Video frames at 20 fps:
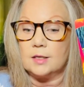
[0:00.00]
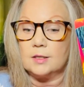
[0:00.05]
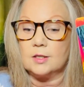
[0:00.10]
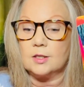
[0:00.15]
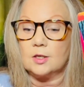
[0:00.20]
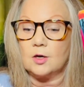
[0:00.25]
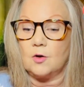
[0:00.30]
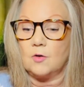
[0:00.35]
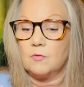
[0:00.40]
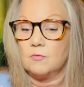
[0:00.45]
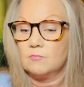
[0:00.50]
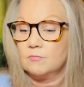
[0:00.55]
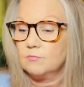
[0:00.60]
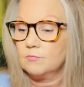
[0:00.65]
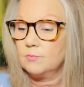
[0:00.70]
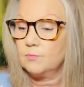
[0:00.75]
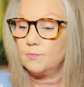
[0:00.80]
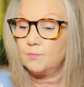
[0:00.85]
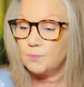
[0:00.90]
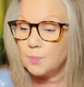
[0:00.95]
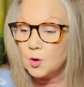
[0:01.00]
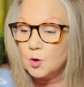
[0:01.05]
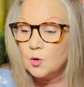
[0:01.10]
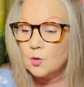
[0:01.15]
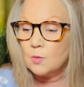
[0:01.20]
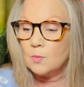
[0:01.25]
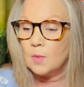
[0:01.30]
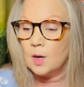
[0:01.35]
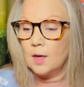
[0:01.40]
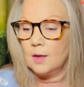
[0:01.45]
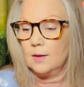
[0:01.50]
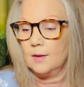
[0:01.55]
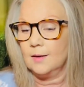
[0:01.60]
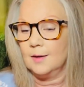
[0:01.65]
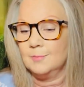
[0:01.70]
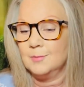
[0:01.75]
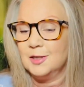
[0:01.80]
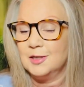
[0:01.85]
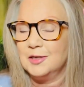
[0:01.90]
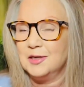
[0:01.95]
So, boom,
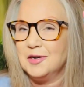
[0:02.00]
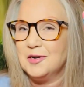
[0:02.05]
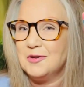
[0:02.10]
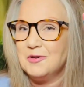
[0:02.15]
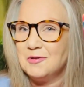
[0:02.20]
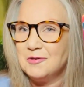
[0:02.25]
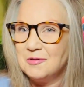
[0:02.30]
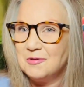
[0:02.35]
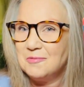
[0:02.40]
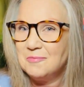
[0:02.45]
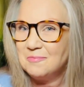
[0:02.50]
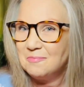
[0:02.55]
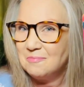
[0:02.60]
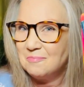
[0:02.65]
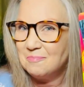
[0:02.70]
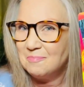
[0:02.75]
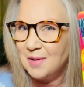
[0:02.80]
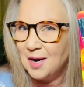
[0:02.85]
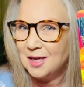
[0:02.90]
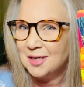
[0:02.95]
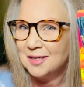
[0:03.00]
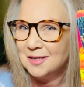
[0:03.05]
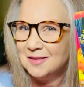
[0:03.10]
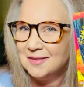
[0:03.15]
I'm gonna go. Bye.